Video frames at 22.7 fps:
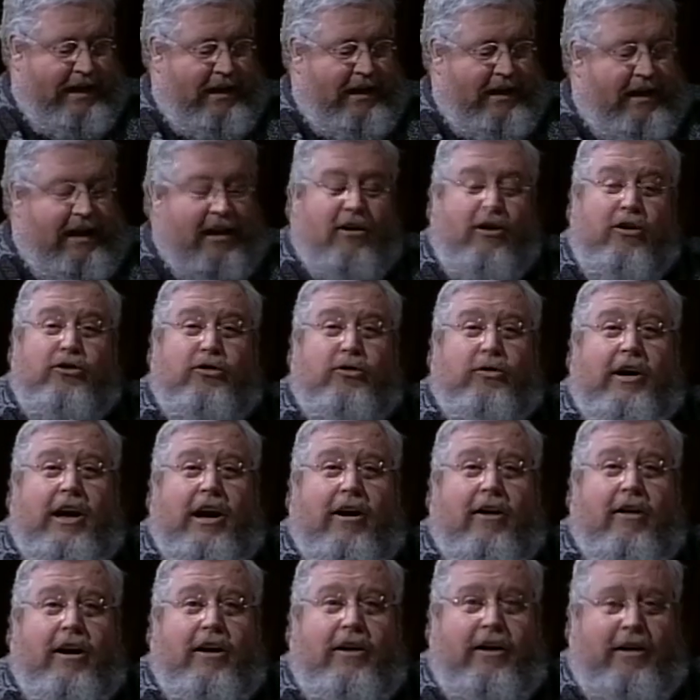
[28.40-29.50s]
and also
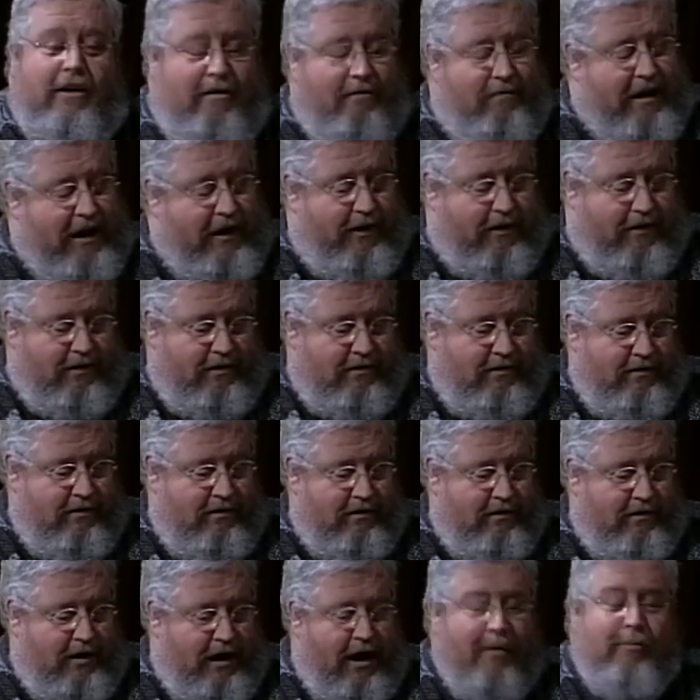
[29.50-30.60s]
carry the rather
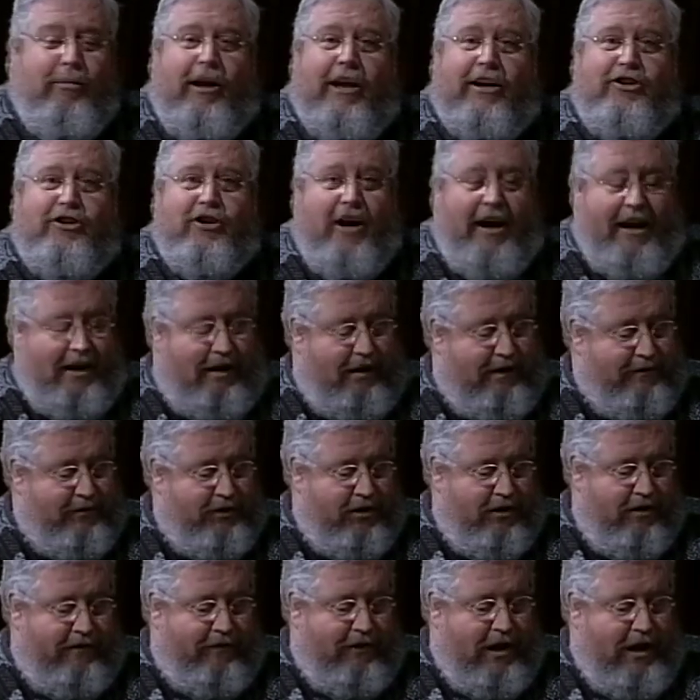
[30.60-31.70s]
complex title of
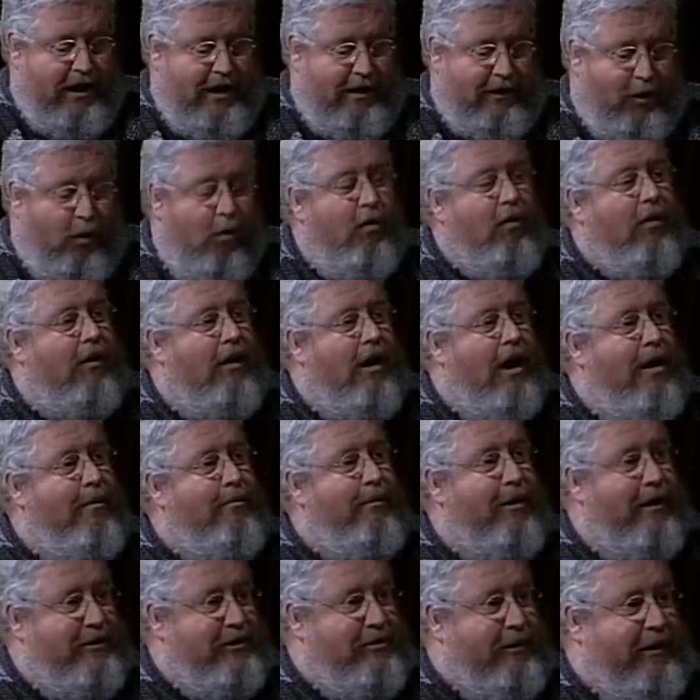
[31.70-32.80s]
Certified Local
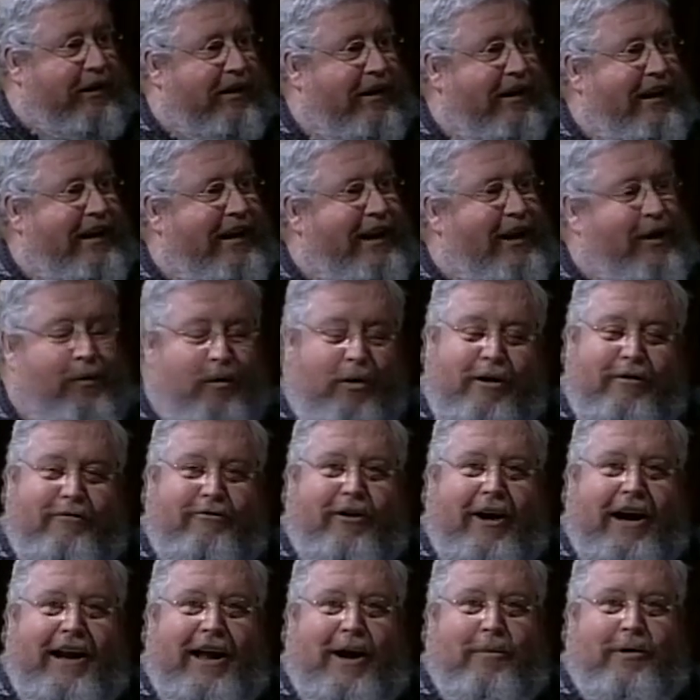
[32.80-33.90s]
Ombudsman. We're going to
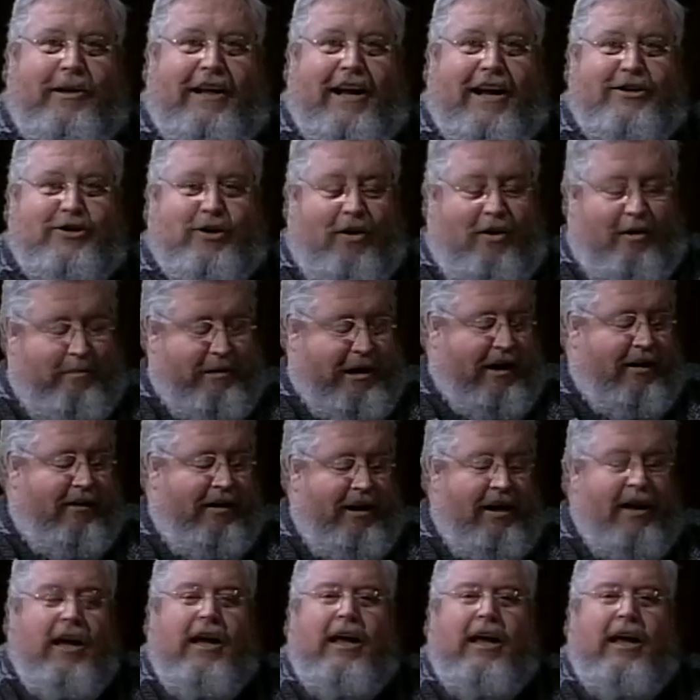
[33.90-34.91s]
find out what that's all about.